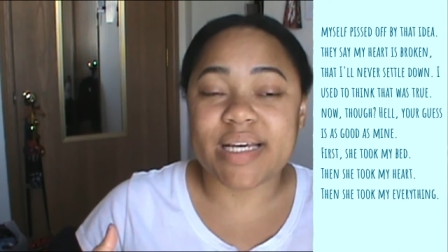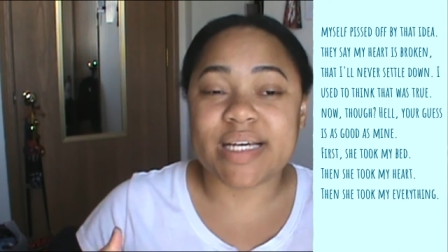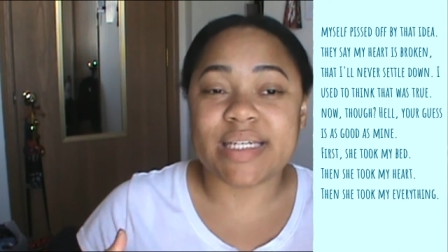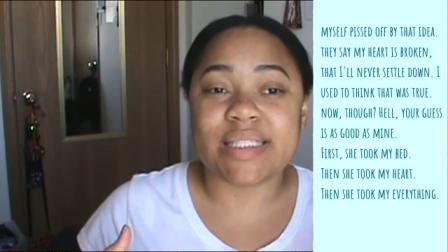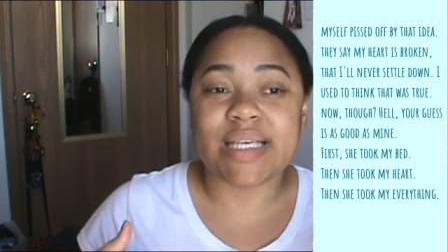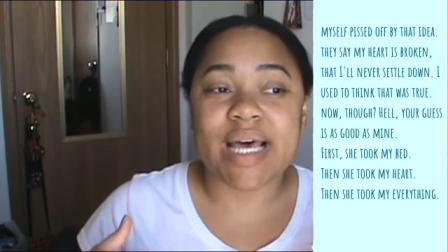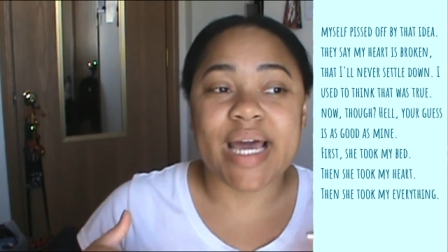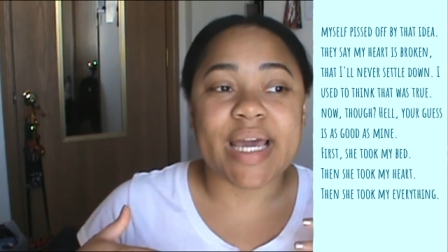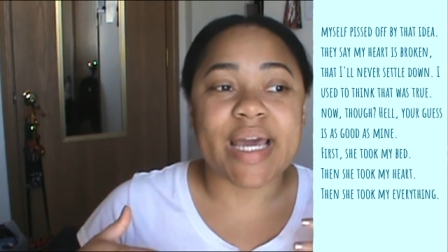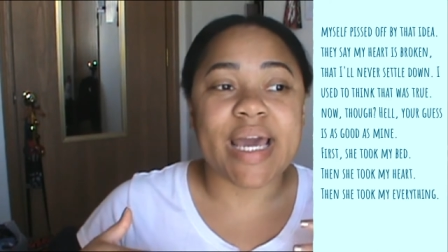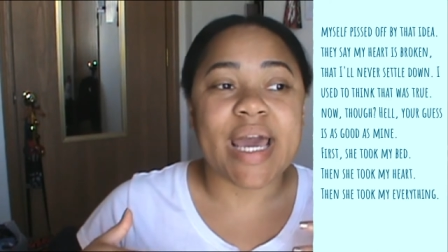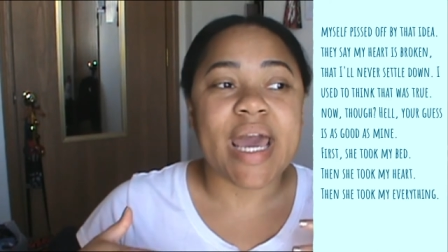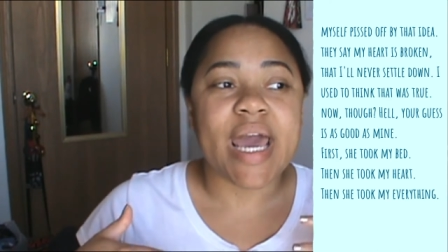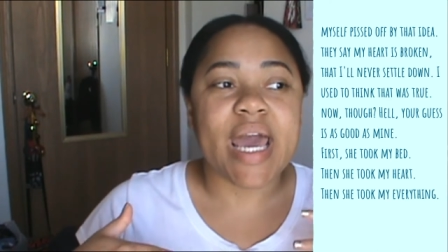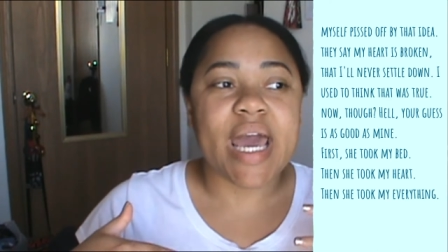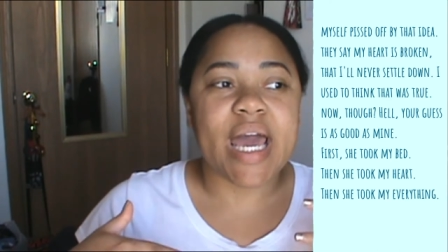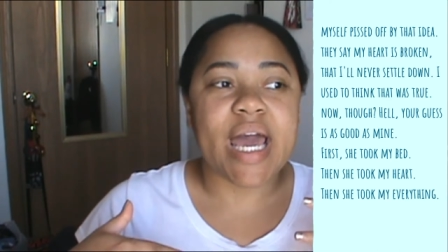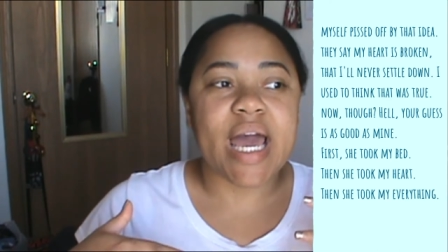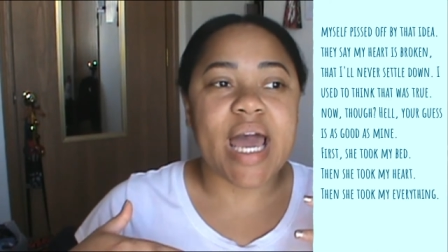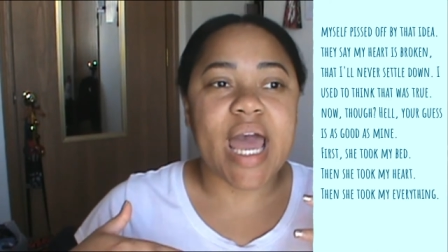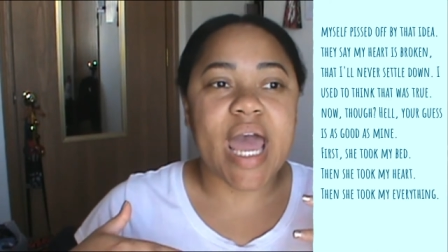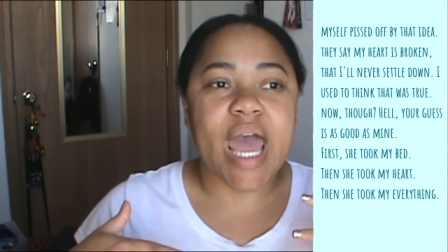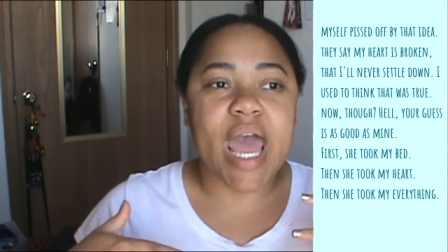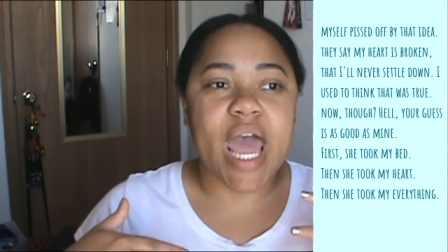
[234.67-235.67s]
It's like
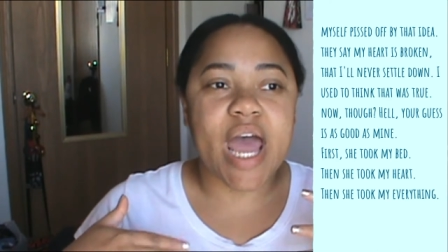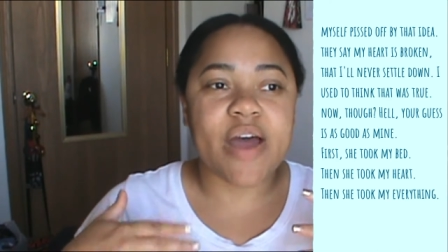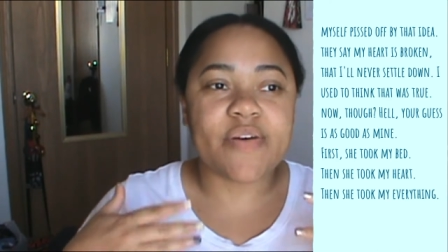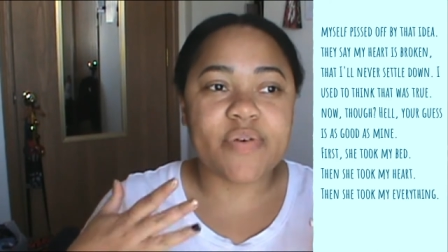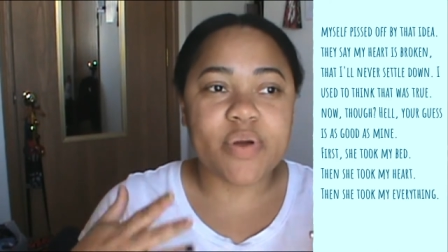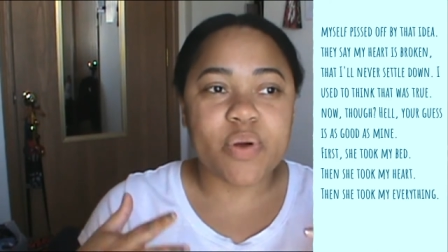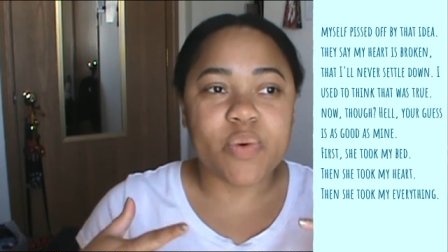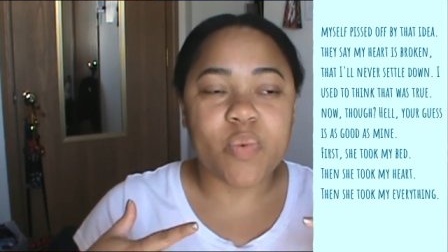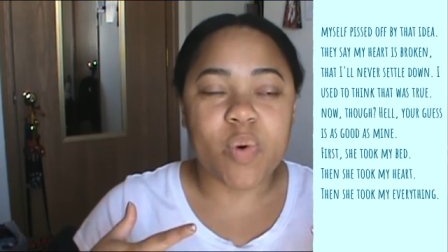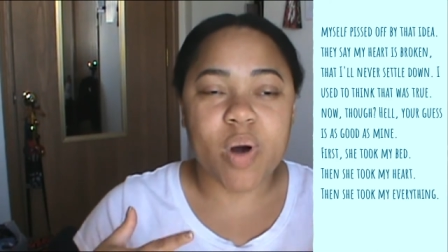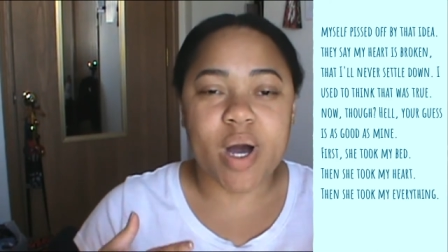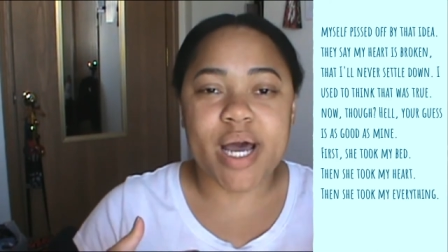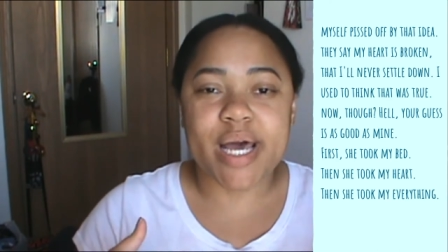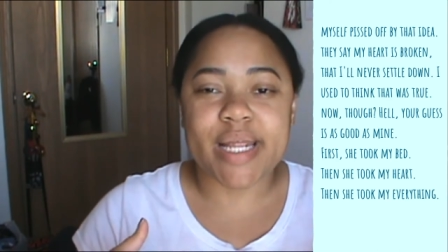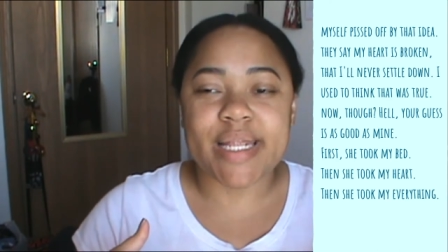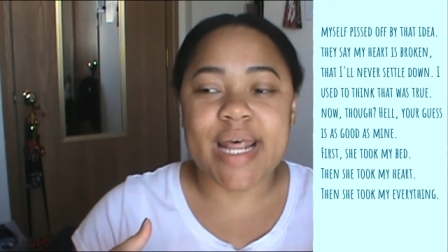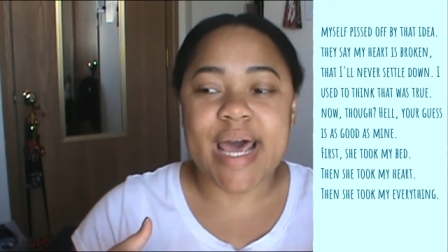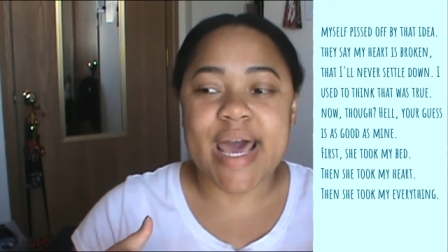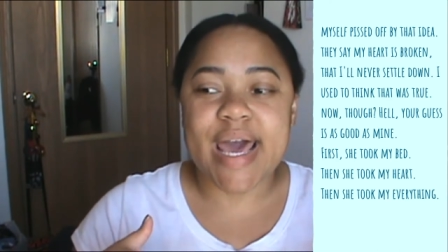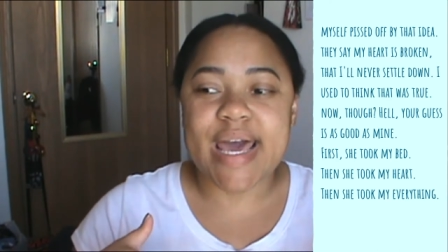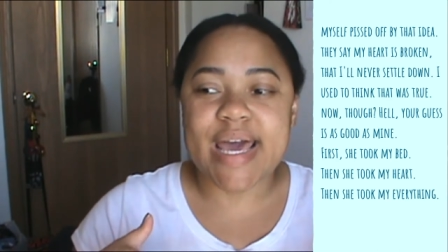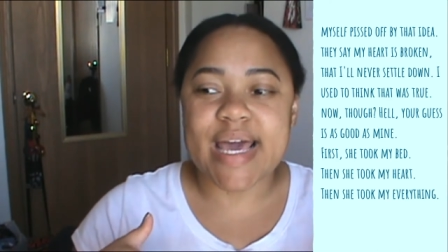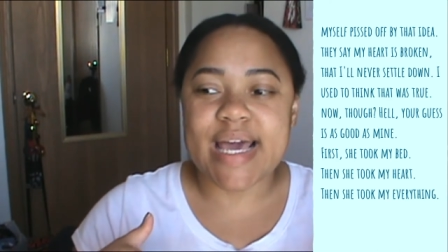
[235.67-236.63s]
everyone